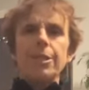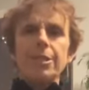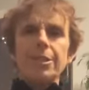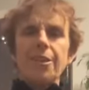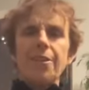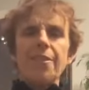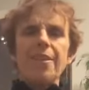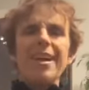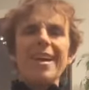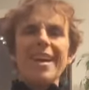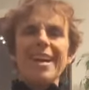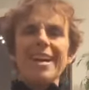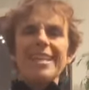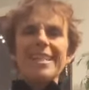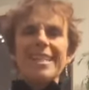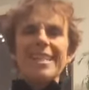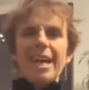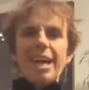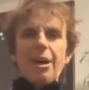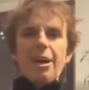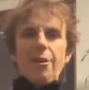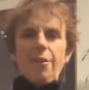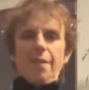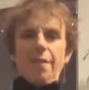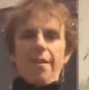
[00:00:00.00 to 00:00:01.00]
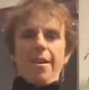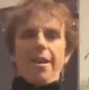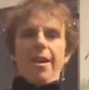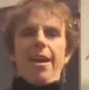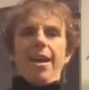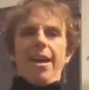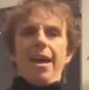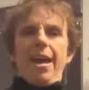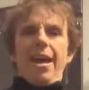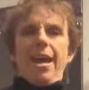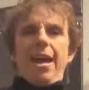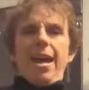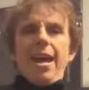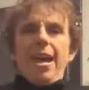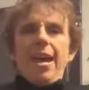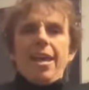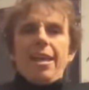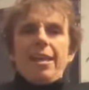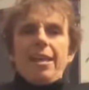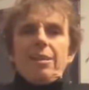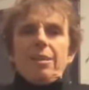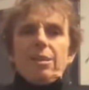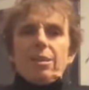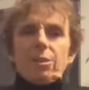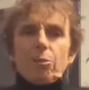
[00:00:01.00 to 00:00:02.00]
go ahead now
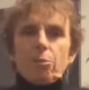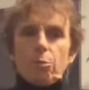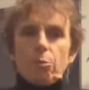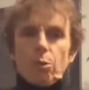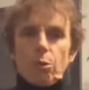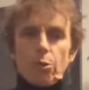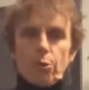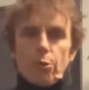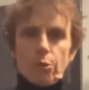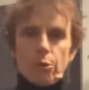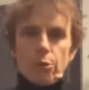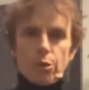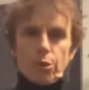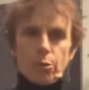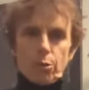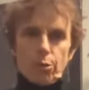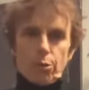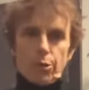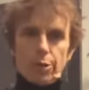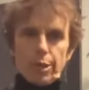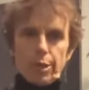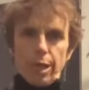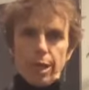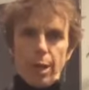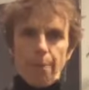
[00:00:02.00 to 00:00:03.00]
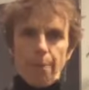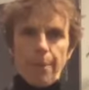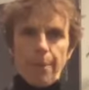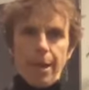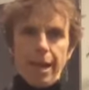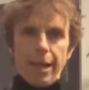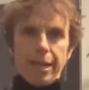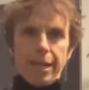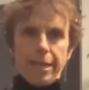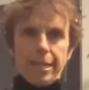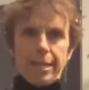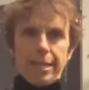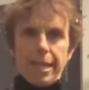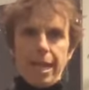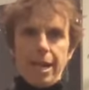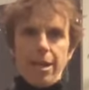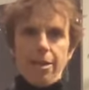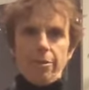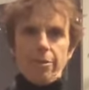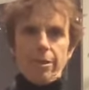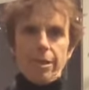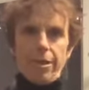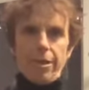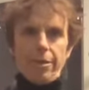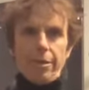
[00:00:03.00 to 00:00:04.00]
and roll those shoulders up, back, and
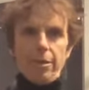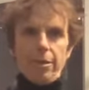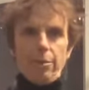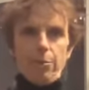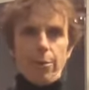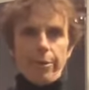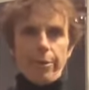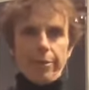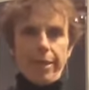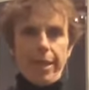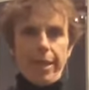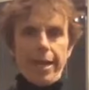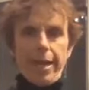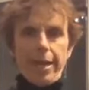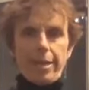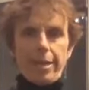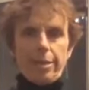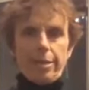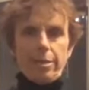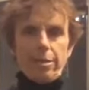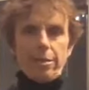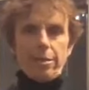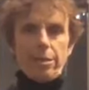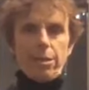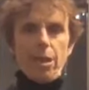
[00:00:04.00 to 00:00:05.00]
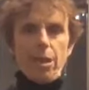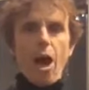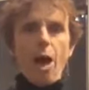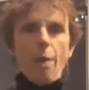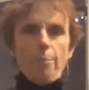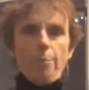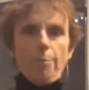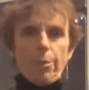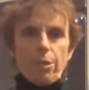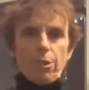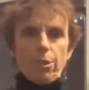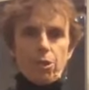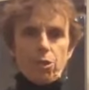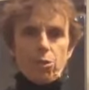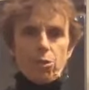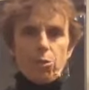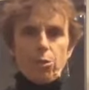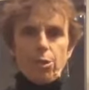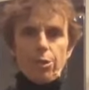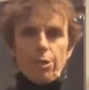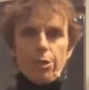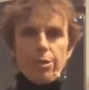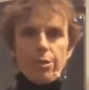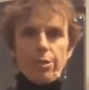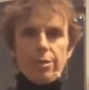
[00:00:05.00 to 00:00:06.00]
down, and then bring the hands on top of the
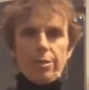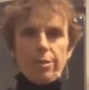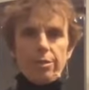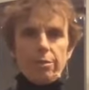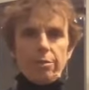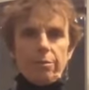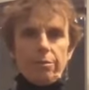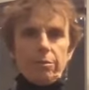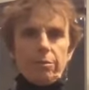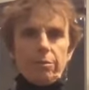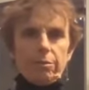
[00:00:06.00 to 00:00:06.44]
shoulders.